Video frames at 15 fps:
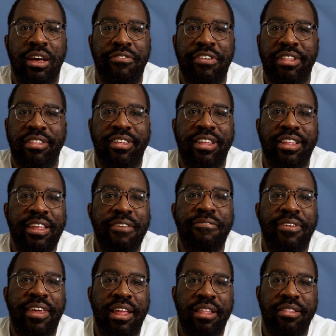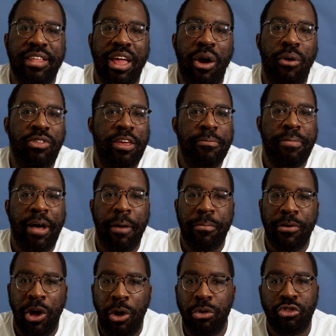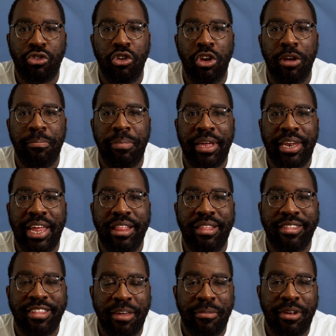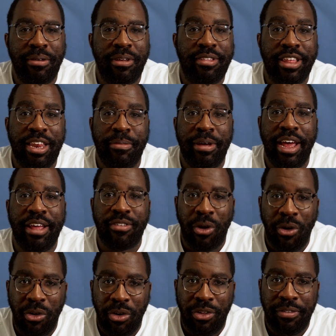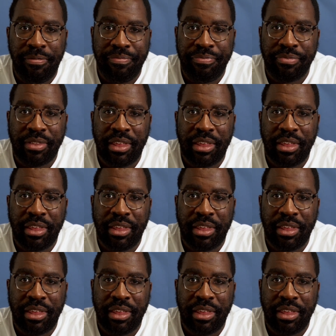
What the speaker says: of its significance, not only in pop culture, but in cinema as a whole.